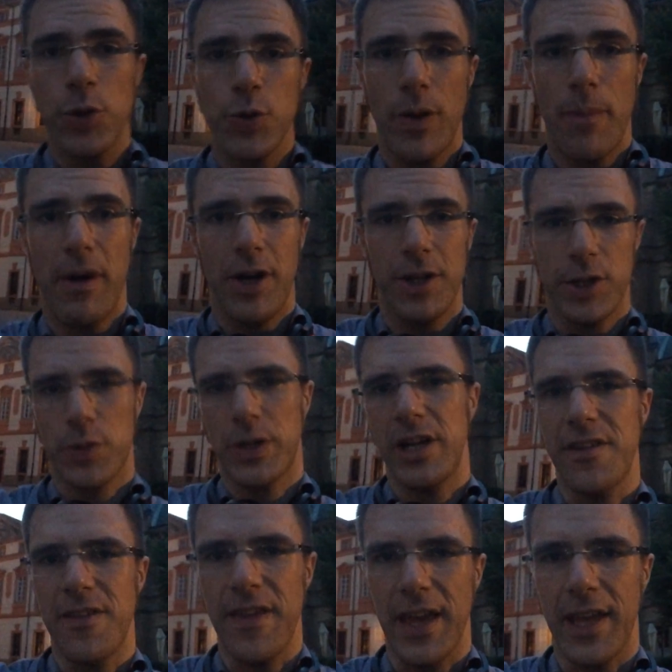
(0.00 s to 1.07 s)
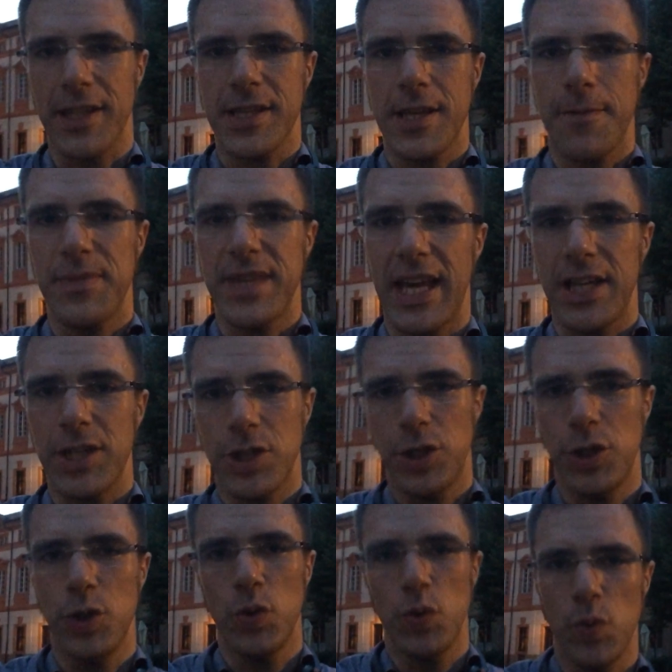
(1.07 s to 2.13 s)
also about the great things
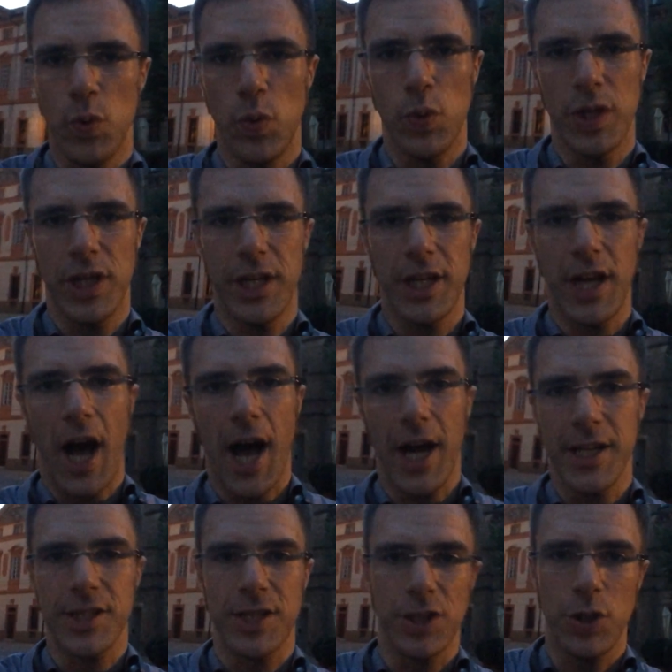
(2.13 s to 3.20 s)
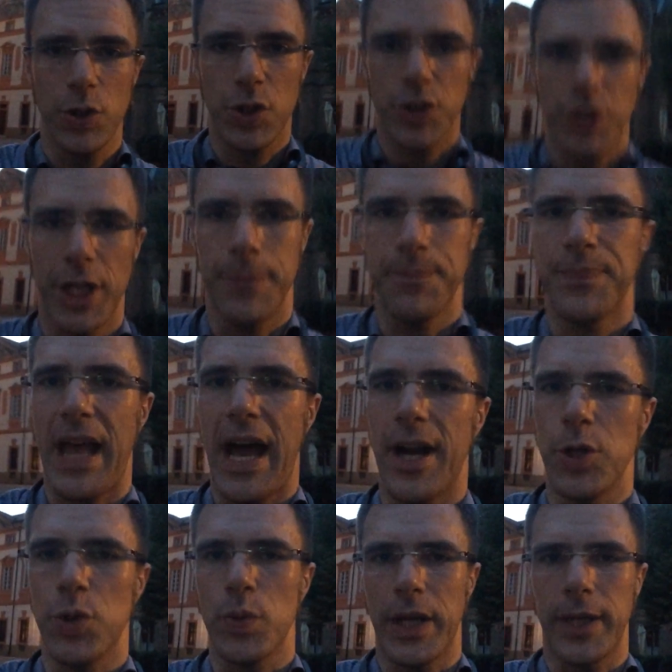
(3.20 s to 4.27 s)
that you guys in Ukraine
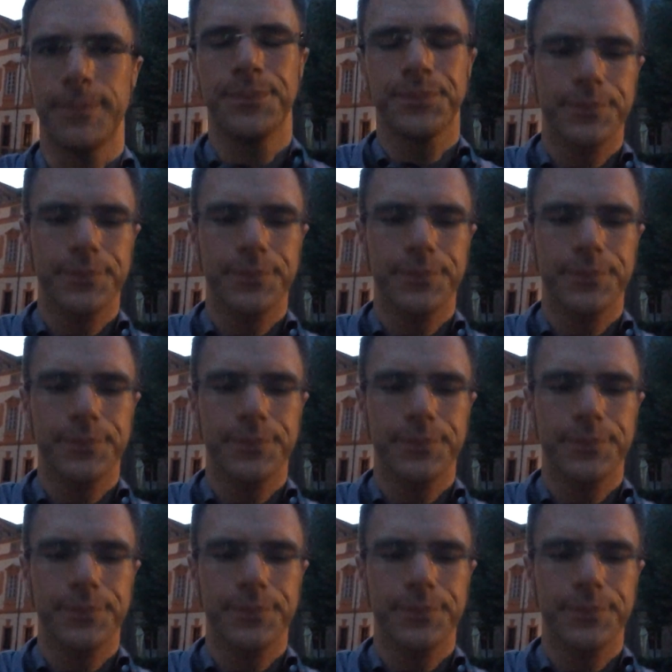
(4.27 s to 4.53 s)
are doing.